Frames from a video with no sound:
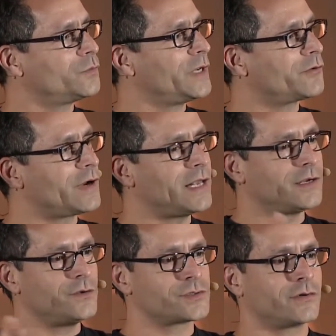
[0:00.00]
Could we create
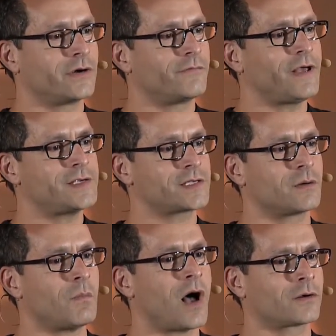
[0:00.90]
a user interface
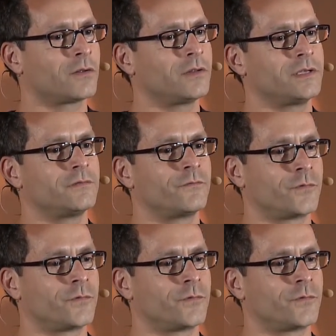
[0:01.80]
and a model and